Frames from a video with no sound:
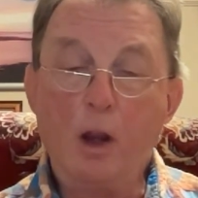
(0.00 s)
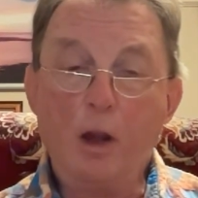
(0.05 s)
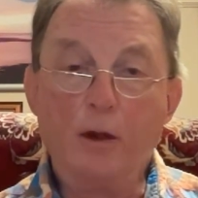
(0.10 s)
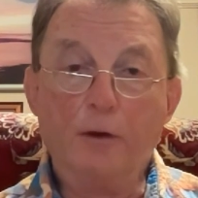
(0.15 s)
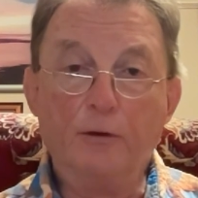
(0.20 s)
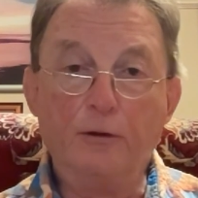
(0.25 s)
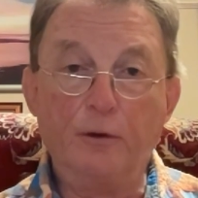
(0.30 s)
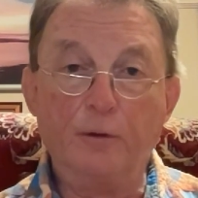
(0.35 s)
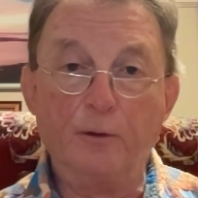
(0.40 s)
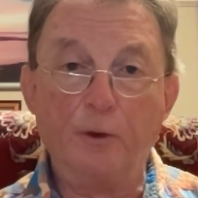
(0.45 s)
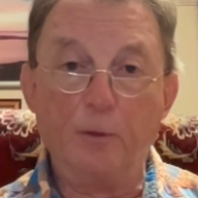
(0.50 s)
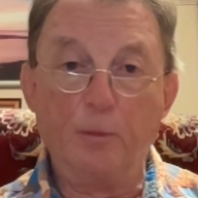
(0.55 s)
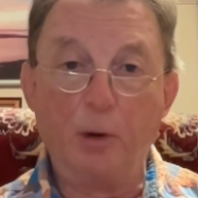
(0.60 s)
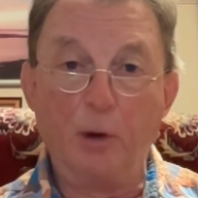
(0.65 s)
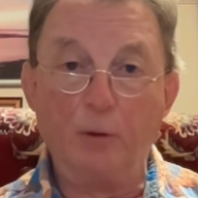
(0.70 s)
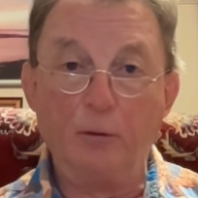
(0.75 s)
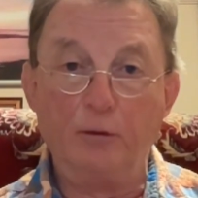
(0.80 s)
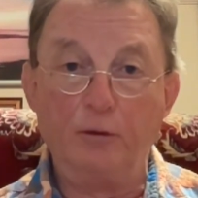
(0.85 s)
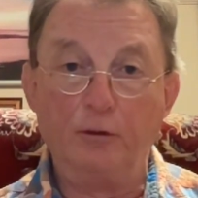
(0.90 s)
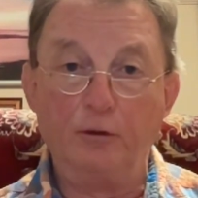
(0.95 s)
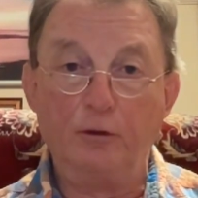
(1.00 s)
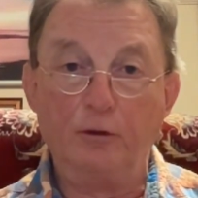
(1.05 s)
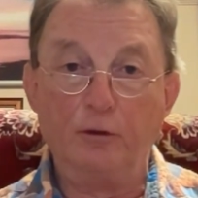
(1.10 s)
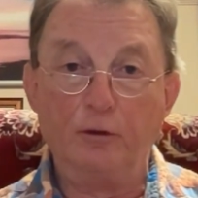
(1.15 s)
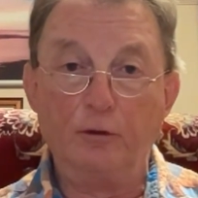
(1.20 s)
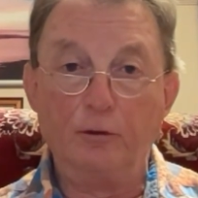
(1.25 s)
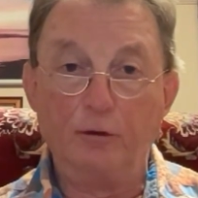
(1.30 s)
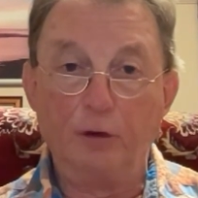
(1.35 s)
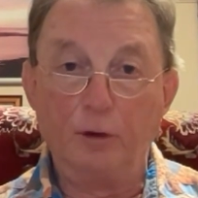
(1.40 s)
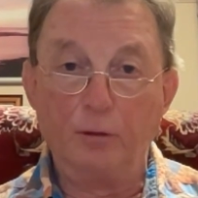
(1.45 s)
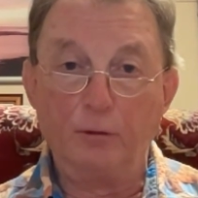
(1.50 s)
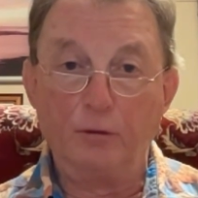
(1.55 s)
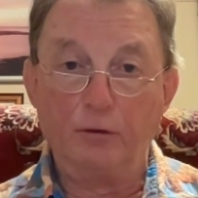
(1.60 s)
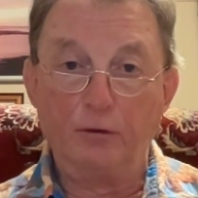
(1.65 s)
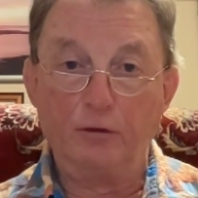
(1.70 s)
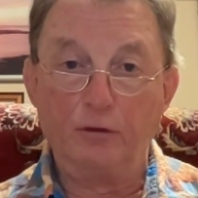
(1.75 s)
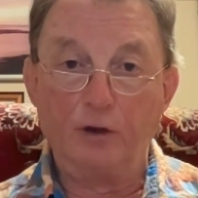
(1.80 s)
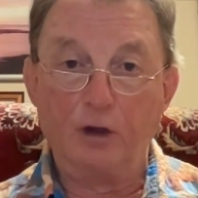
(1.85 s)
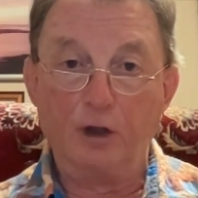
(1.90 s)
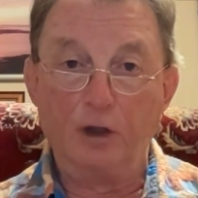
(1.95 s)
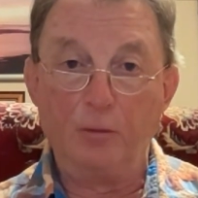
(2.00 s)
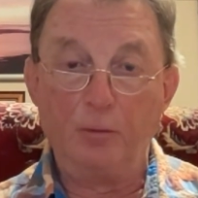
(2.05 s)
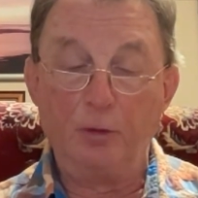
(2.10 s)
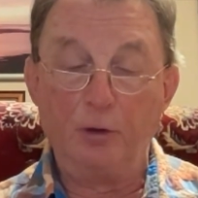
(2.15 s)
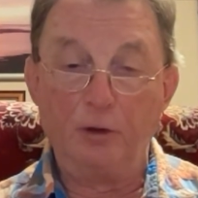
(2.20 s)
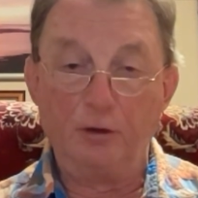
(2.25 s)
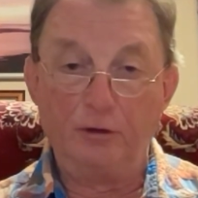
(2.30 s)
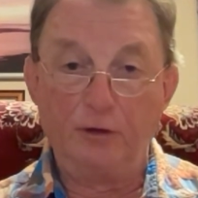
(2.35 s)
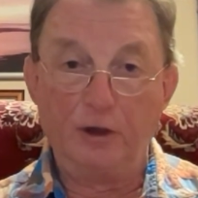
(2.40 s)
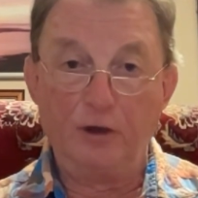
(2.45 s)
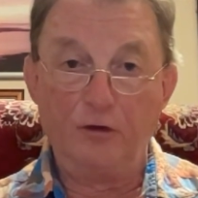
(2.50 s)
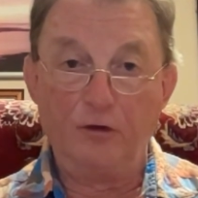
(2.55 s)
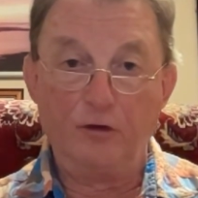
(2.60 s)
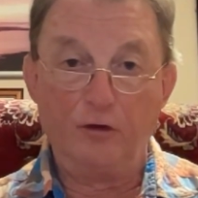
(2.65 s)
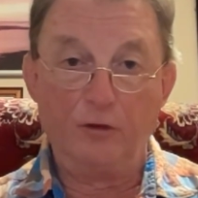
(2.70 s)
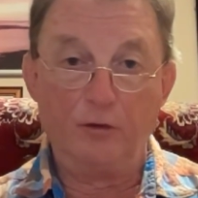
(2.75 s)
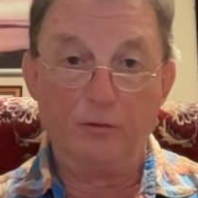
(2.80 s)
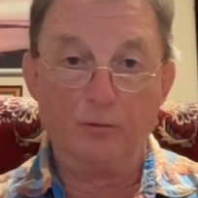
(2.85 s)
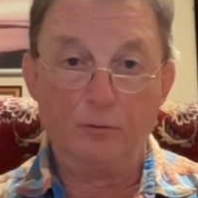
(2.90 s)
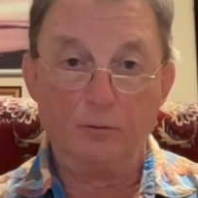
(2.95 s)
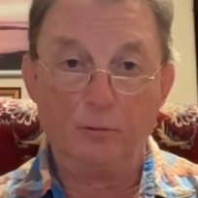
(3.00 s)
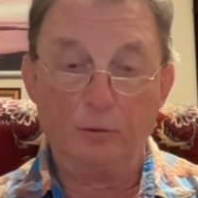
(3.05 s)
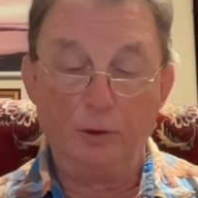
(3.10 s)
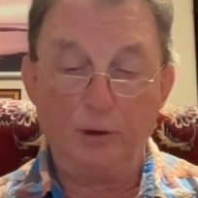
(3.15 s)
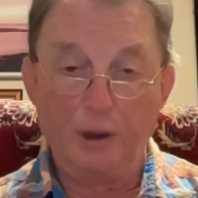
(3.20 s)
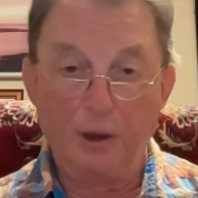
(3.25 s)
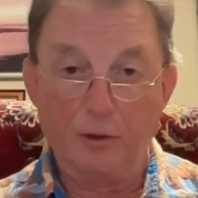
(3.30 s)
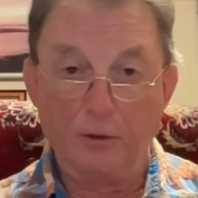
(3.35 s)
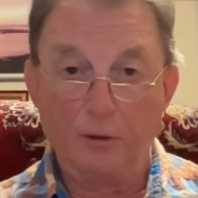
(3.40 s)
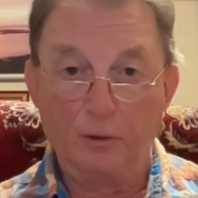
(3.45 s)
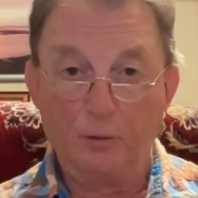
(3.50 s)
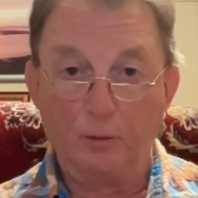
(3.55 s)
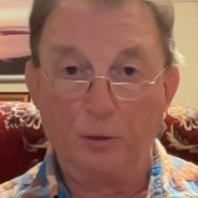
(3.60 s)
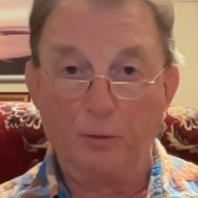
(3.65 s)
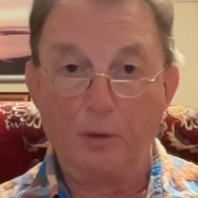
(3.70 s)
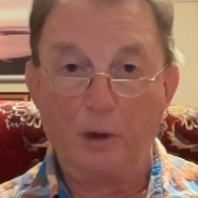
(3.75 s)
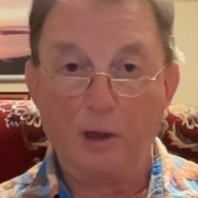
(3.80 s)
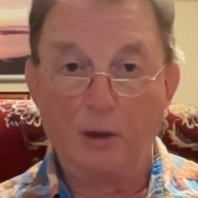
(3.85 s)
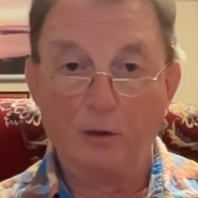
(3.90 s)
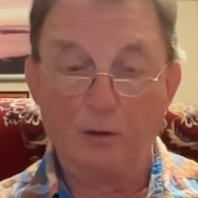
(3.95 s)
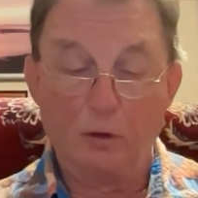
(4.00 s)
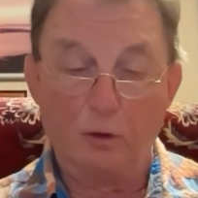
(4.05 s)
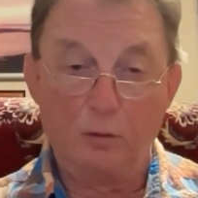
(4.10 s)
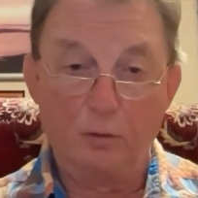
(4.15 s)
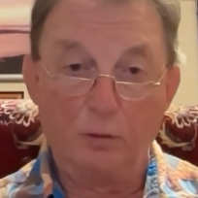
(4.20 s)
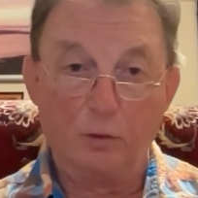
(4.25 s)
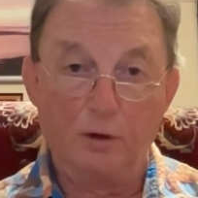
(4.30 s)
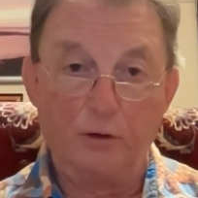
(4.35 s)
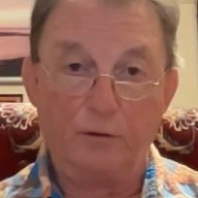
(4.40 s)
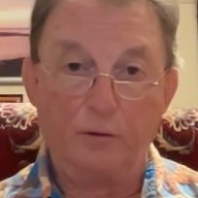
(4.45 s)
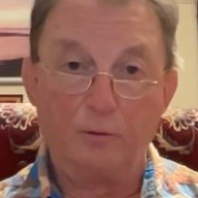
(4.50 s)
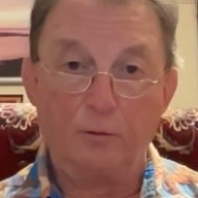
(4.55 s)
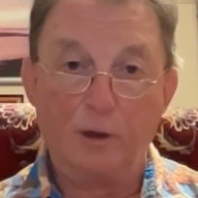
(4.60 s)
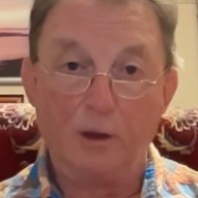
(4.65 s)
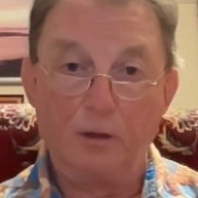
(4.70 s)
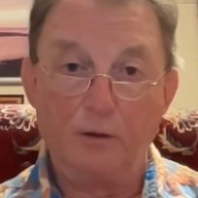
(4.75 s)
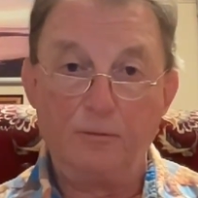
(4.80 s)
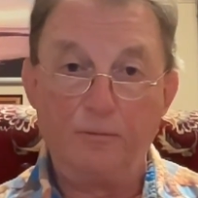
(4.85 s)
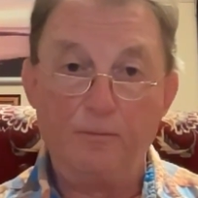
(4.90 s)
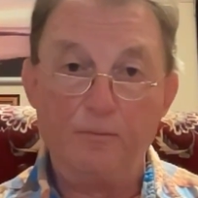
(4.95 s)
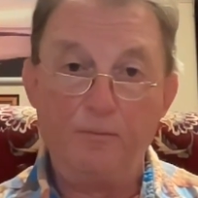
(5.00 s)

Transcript: So for the post-dose hypertension, we know that propranolol works well